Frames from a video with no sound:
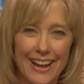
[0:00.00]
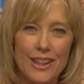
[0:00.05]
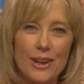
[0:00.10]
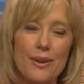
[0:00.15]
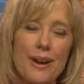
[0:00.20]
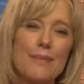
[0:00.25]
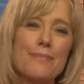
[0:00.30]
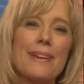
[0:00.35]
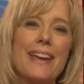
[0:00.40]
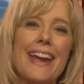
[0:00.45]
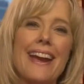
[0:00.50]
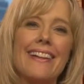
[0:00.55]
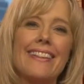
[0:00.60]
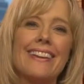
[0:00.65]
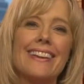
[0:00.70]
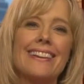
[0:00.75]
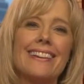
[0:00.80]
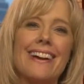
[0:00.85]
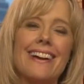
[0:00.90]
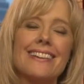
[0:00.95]
Hello, I'm
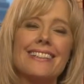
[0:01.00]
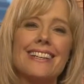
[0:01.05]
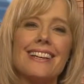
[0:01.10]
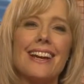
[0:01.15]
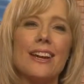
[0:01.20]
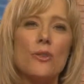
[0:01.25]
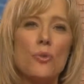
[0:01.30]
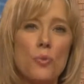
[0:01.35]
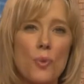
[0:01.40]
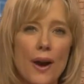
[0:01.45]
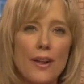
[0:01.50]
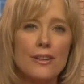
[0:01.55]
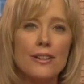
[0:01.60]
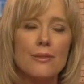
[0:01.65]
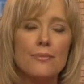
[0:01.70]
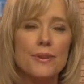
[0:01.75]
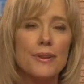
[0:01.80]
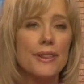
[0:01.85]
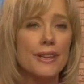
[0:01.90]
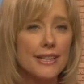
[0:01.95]
Callie Yonta, and
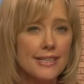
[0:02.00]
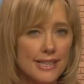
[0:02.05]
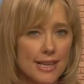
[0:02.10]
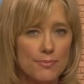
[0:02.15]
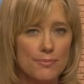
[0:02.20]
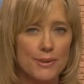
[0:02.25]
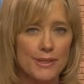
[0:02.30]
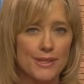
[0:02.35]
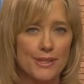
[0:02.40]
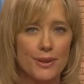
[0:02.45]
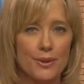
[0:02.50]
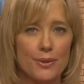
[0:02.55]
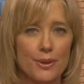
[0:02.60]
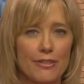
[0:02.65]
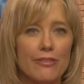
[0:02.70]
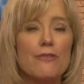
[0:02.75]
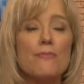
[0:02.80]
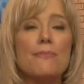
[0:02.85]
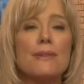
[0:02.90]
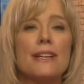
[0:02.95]
welcome to this episode
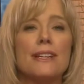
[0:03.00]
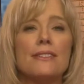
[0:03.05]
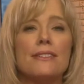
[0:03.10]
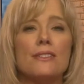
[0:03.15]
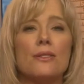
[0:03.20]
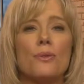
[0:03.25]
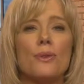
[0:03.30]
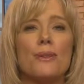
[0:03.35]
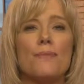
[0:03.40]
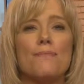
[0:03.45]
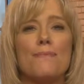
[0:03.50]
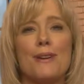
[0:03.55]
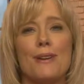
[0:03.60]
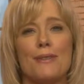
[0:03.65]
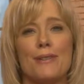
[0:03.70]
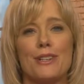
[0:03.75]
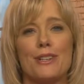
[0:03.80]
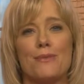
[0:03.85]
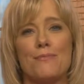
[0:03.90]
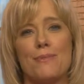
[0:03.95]
of Minnesota
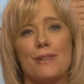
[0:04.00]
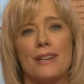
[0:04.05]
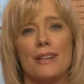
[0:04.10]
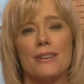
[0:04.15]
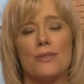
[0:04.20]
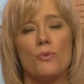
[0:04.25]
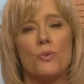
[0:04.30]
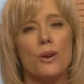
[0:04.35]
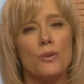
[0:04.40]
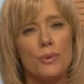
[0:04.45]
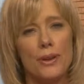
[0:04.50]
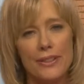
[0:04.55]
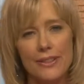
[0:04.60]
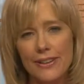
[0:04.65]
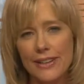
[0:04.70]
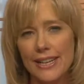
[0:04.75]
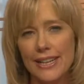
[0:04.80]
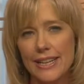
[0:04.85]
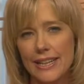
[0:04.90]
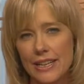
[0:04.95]
Marriage Minute, where we
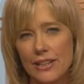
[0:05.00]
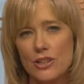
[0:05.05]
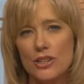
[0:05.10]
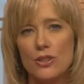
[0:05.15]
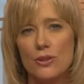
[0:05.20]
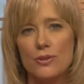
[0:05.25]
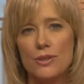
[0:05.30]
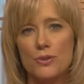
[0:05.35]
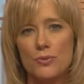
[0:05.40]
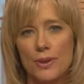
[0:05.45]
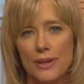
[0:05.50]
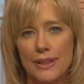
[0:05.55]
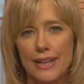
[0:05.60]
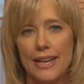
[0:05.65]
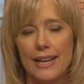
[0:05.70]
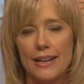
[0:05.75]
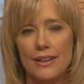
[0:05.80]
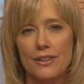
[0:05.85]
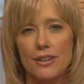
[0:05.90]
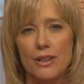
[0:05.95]
look at issues
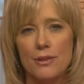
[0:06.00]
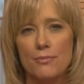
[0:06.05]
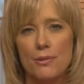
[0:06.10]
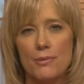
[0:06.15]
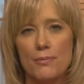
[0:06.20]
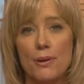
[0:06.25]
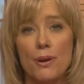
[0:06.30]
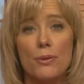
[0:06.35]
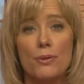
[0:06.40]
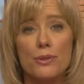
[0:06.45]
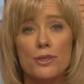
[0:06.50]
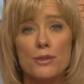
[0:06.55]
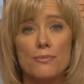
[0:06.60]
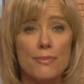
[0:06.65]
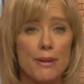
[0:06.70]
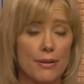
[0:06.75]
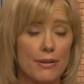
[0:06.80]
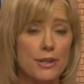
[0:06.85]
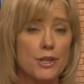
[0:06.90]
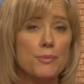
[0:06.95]
related to the proposed
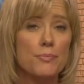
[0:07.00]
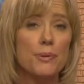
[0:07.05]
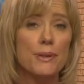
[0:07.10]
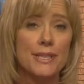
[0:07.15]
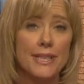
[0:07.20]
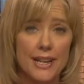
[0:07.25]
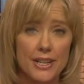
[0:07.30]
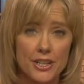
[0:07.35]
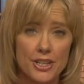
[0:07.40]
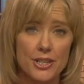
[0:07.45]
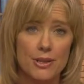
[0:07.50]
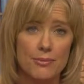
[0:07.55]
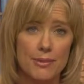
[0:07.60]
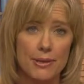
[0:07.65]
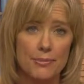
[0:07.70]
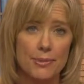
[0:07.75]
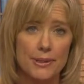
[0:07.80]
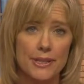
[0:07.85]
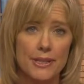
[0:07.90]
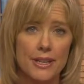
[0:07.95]
Marriage Protection
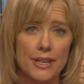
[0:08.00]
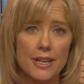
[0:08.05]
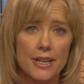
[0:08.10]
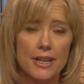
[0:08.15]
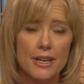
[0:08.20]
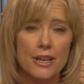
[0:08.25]
Amendment.